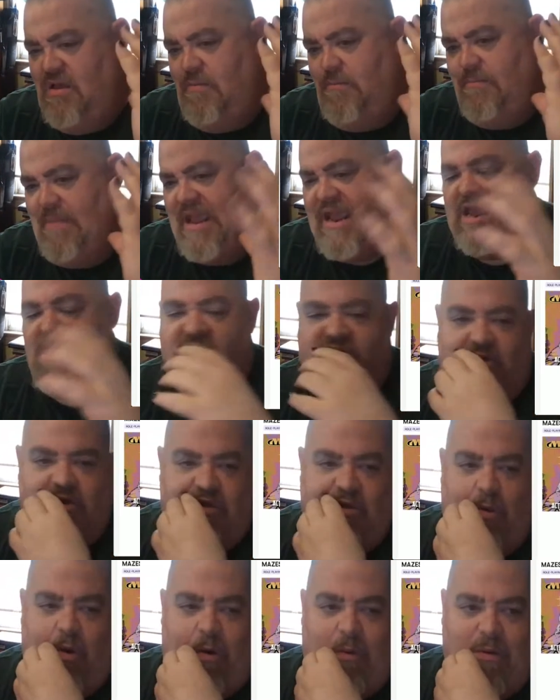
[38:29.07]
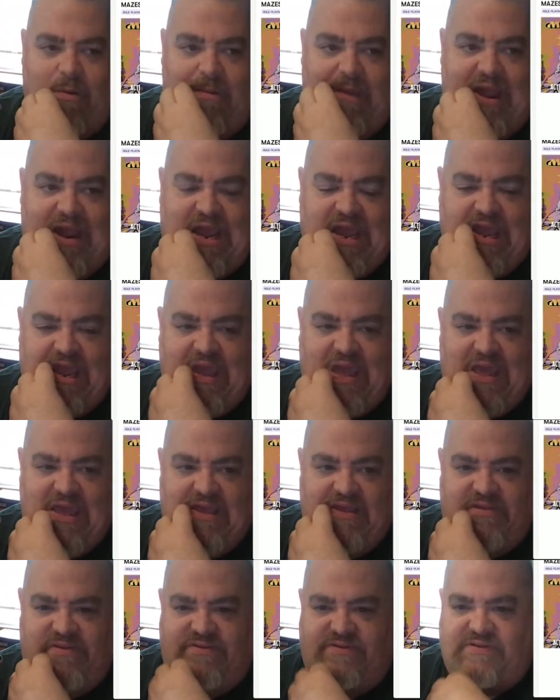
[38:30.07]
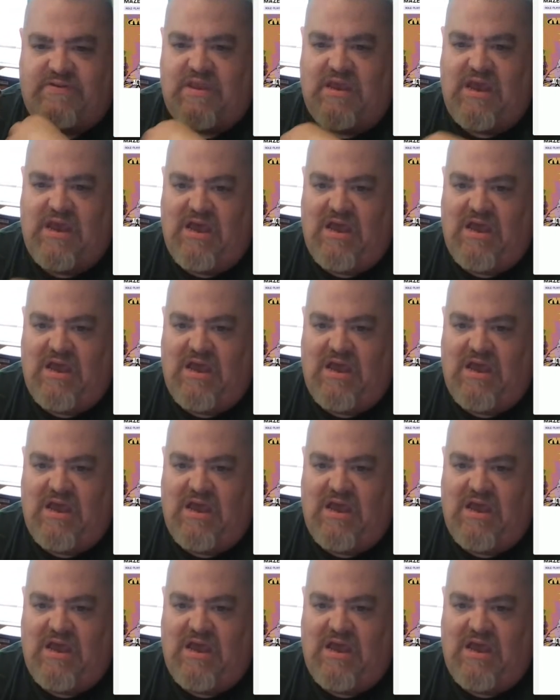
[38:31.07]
making sure that what we're making is,